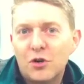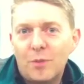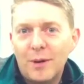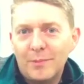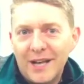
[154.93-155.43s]

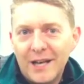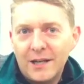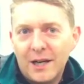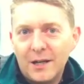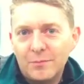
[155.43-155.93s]
crop up in
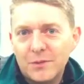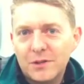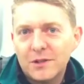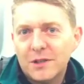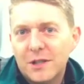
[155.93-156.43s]
endgames.
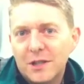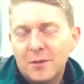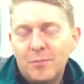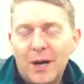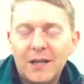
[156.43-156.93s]
Yeah.
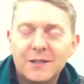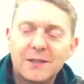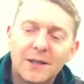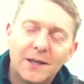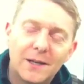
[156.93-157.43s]
But...
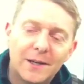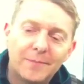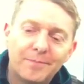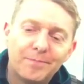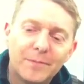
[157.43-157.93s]

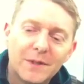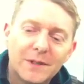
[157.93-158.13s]
Um,